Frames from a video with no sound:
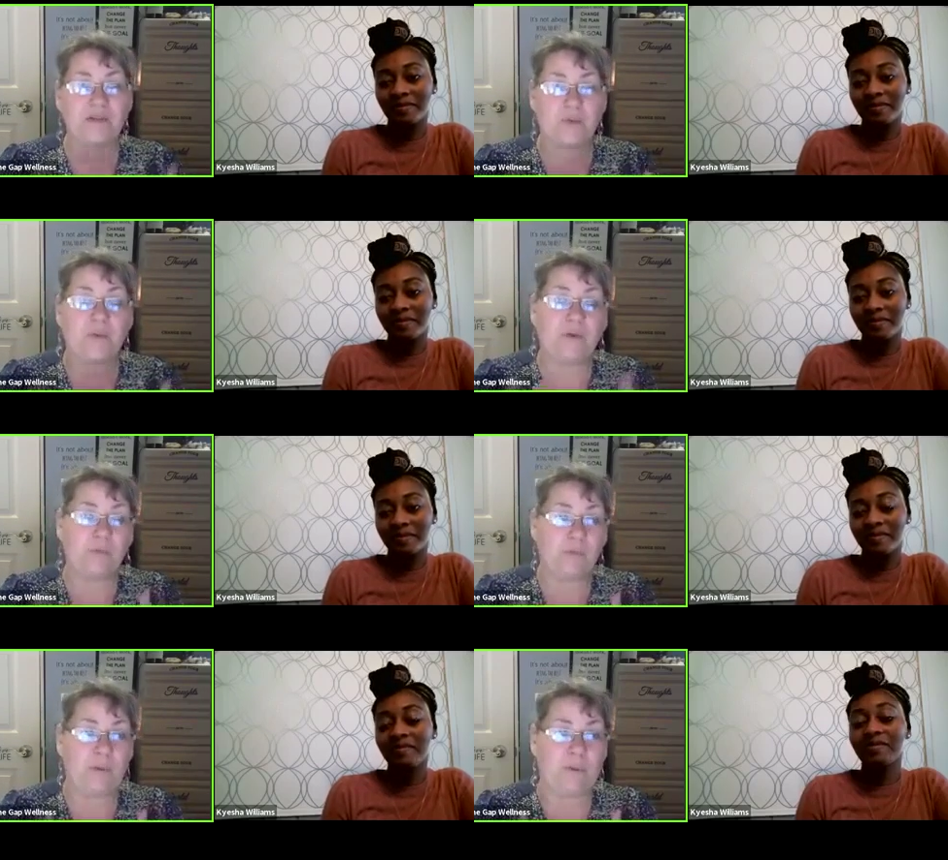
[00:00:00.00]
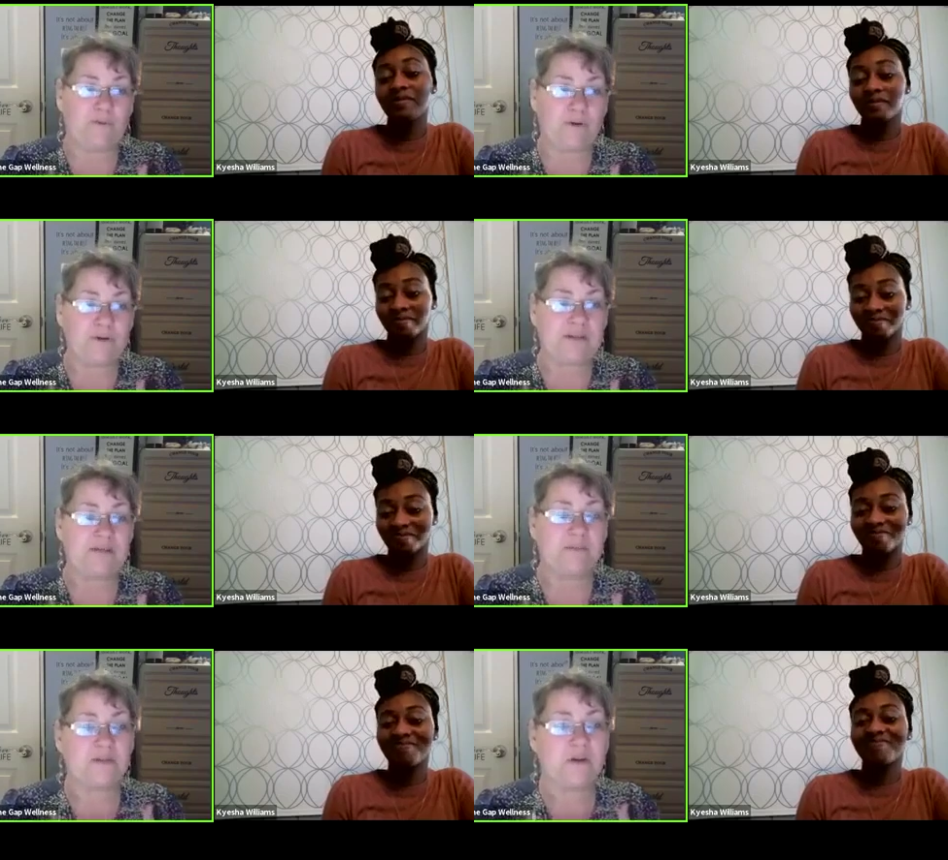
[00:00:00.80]
Speaker 1: So we, we refer to
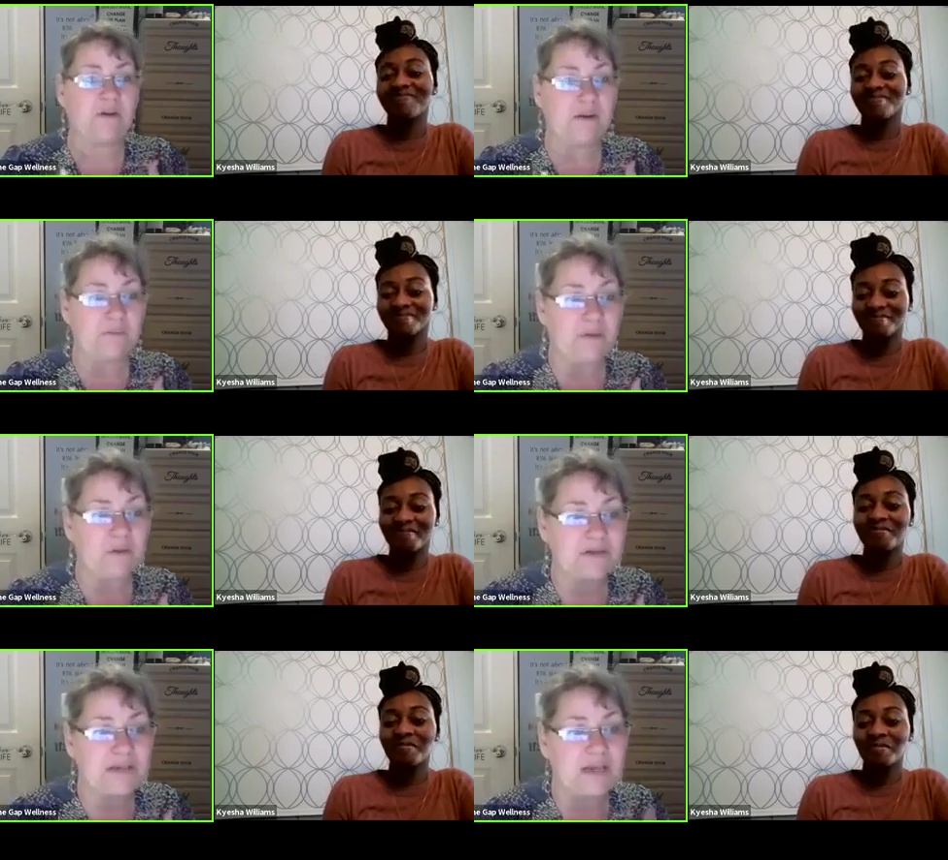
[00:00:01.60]
them as our grandmothers.